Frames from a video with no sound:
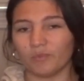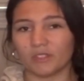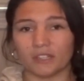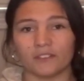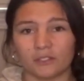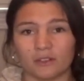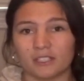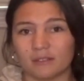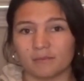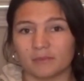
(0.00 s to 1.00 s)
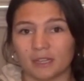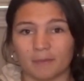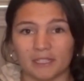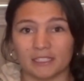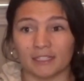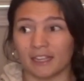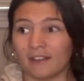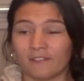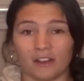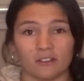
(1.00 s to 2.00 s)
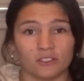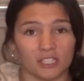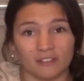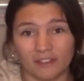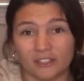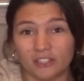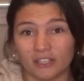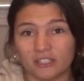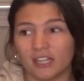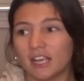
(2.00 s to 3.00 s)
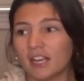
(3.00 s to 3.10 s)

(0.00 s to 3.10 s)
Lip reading: different tourism companies like that. Follow G Adventures,